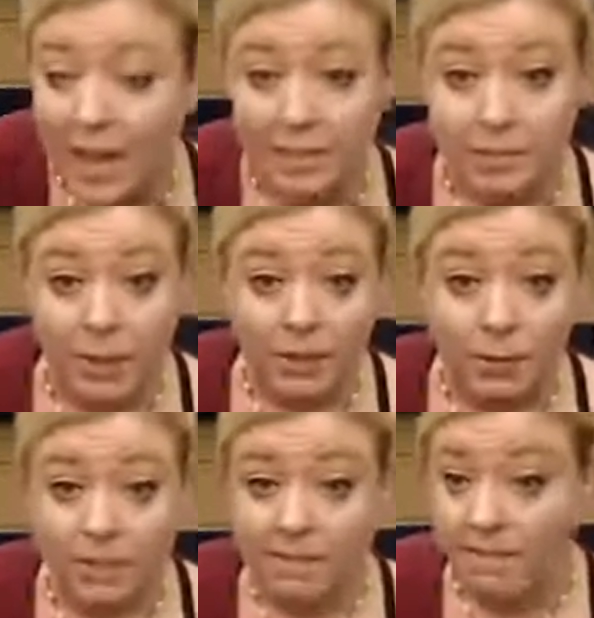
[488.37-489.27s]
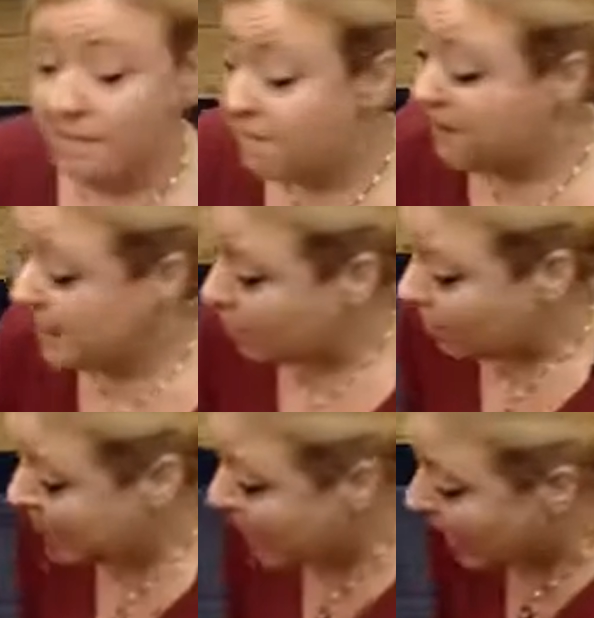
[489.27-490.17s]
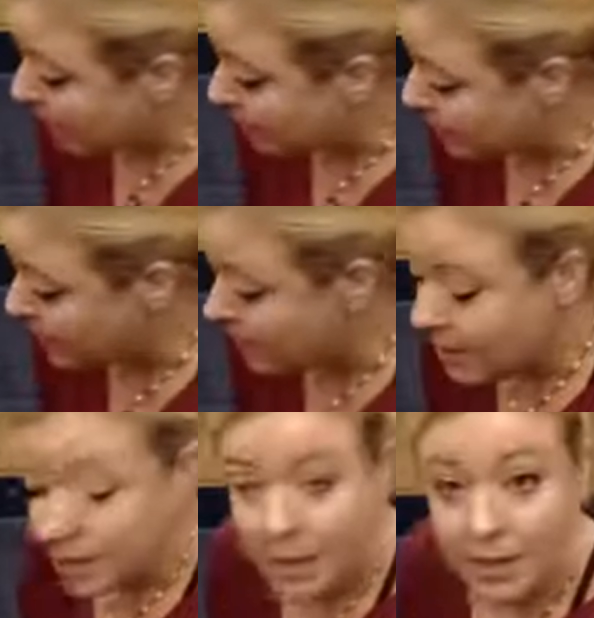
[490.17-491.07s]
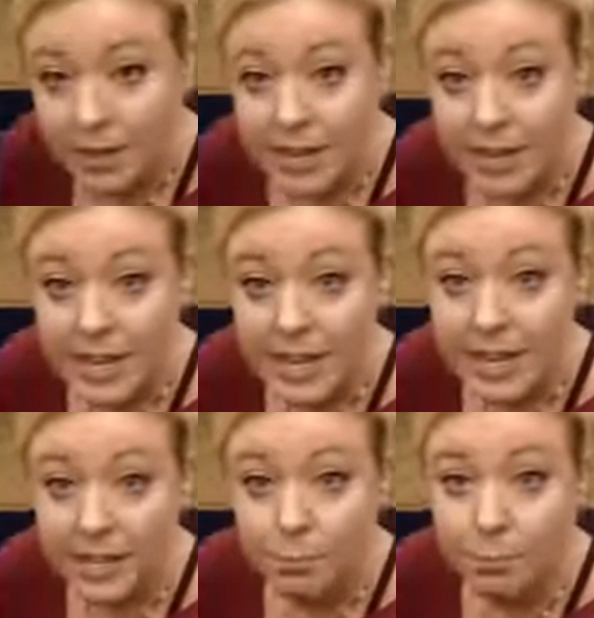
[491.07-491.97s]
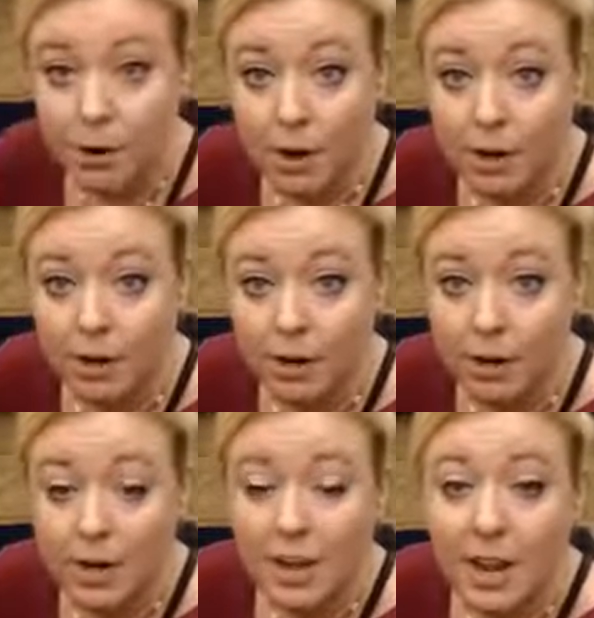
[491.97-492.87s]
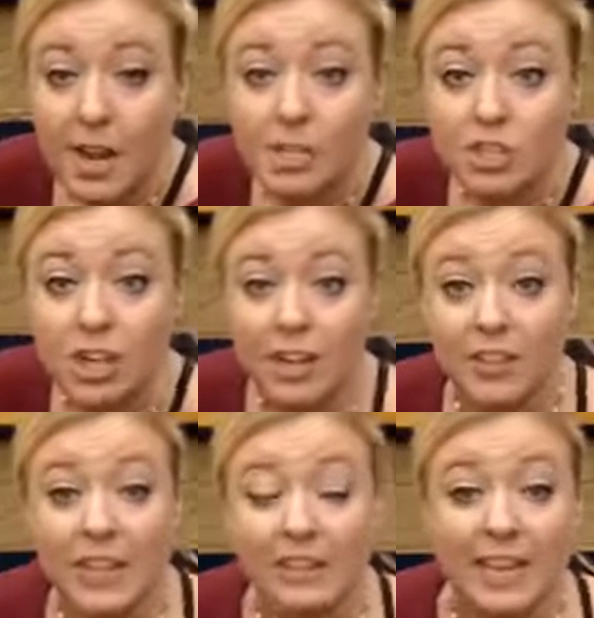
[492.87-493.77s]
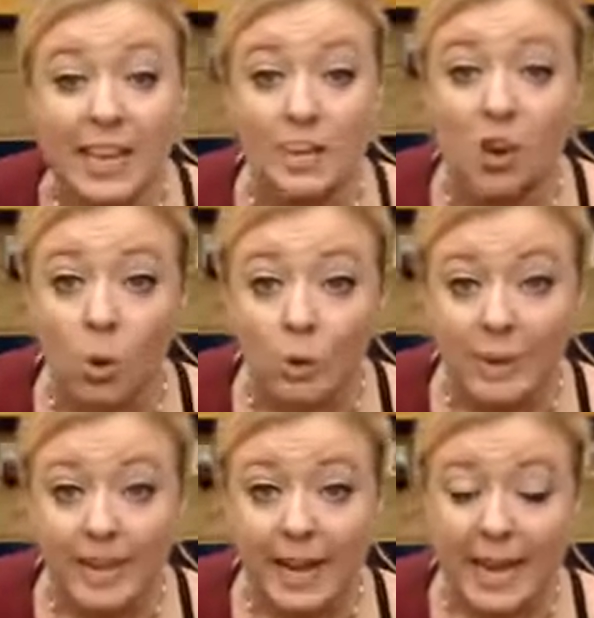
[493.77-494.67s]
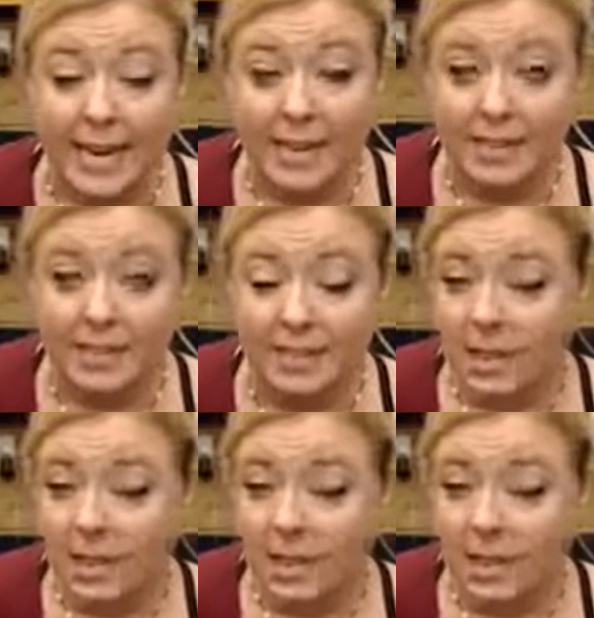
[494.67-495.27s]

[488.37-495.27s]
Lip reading: mother was very happy that he had brought her a chicken that laid golden eggs.